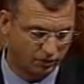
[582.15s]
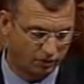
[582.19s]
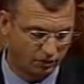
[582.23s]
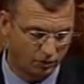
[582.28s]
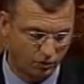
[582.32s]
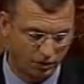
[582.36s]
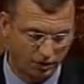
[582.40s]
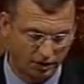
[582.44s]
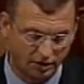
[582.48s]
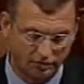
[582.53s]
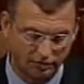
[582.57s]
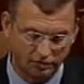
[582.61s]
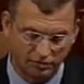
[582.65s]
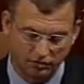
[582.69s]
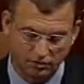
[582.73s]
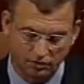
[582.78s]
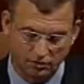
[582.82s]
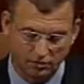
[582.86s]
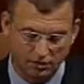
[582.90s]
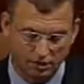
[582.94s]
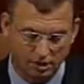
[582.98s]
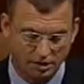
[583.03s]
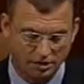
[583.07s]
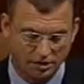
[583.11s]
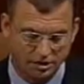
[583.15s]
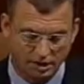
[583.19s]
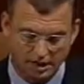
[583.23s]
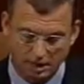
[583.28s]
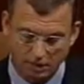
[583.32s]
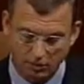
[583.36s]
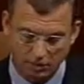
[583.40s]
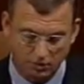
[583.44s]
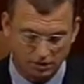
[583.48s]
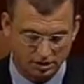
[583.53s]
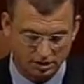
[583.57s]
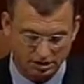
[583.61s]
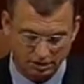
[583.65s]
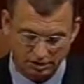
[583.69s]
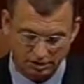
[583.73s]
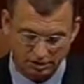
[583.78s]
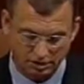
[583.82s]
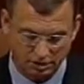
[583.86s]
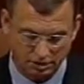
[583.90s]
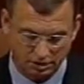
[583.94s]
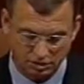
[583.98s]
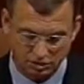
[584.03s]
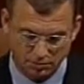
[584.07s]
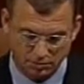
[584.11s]
few weeks and few months, and I will
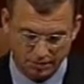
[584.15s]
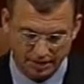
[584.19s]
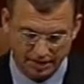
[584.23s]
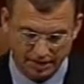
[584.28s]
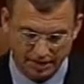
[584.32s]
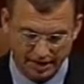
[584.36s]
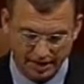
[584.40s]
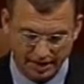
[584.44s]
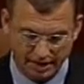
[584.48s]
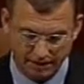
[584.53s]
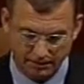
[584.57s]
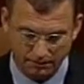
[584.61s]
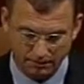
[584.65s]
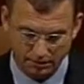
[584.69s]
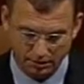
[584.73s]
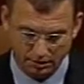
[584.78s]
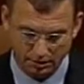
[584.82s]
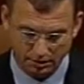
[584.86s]
continue to speak out.